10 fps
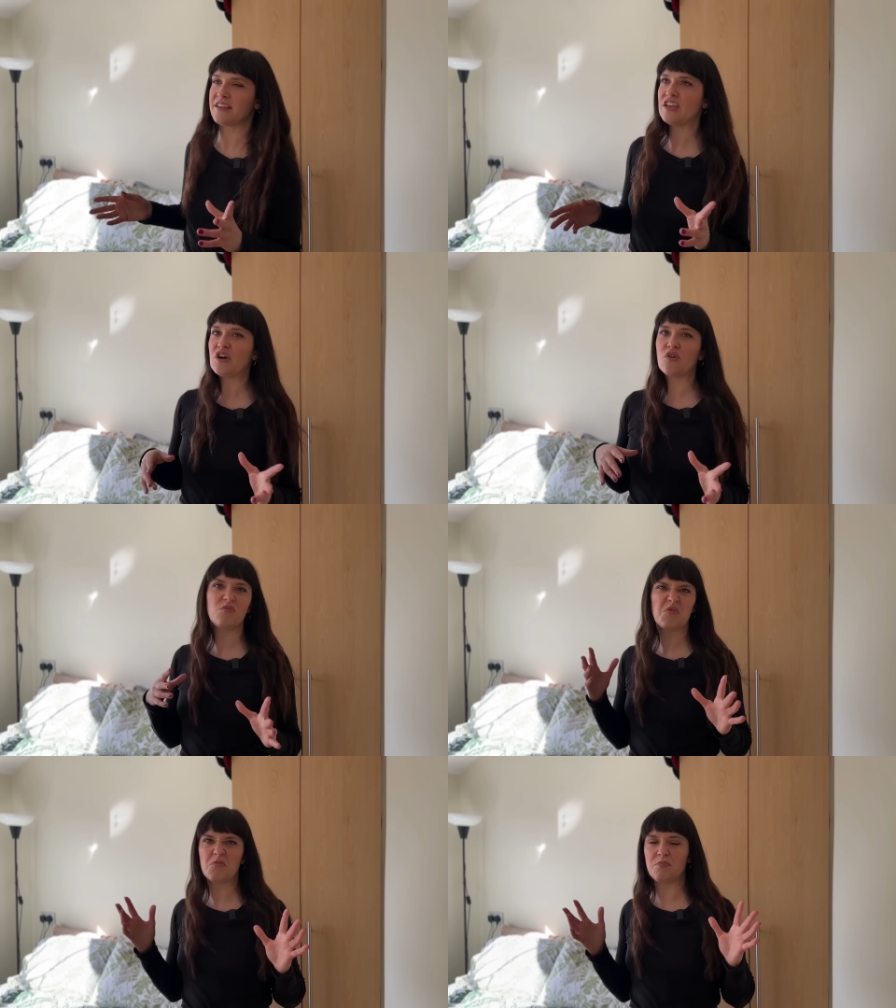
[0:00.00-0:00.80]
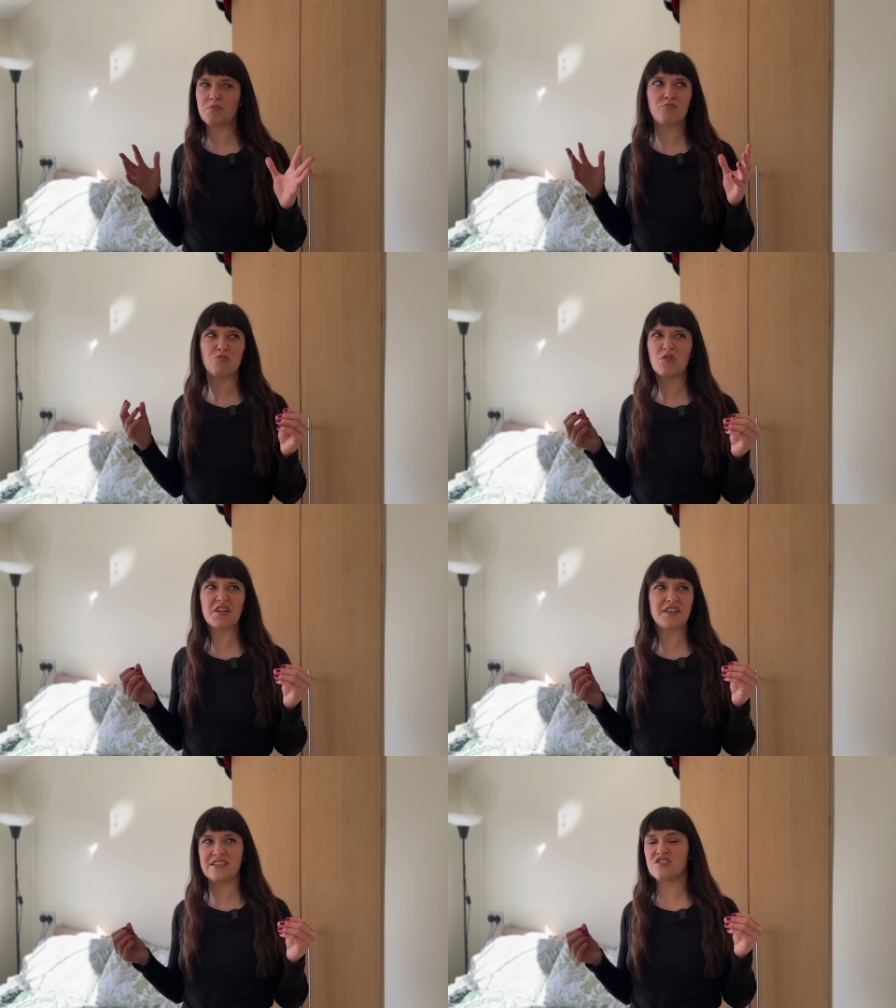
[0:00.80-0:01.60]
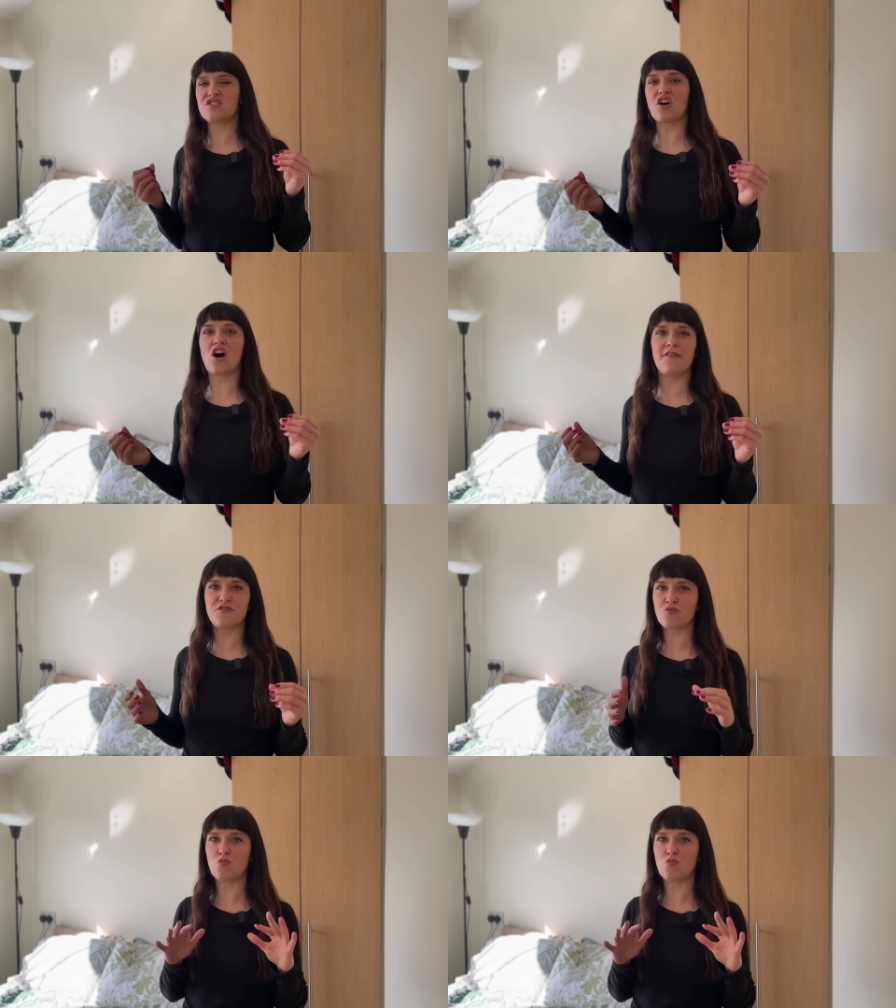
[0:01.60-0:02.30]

you know, really soft